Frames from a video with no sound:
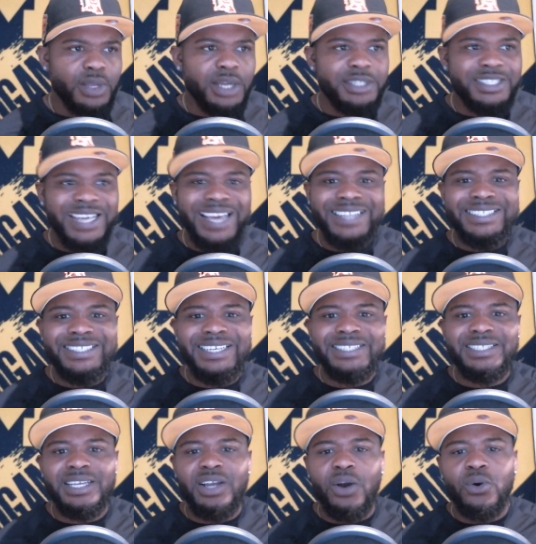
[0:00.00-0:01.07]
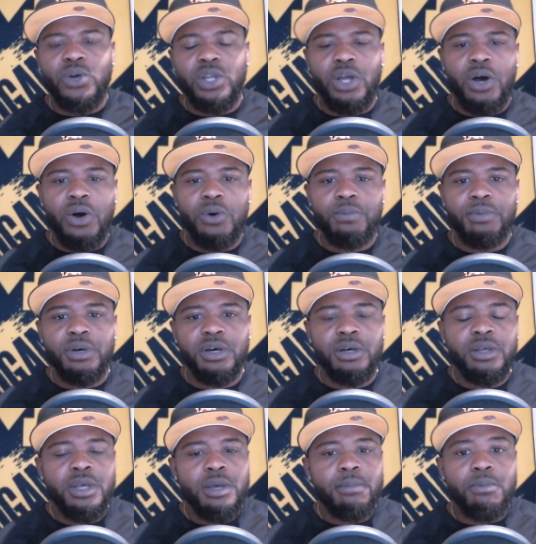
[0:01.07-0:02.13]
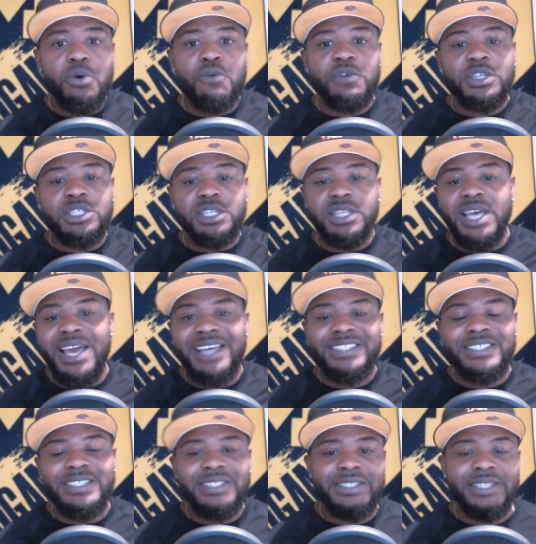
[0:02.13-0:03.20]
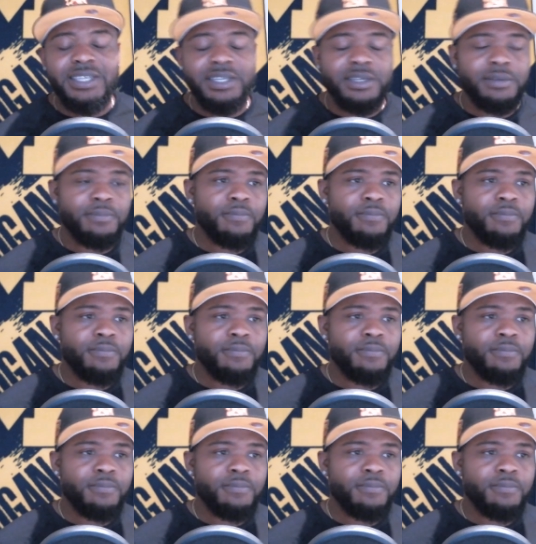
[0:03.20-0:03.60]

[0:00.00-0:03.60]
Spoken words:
Texas and Oklahoma moving to the SEC.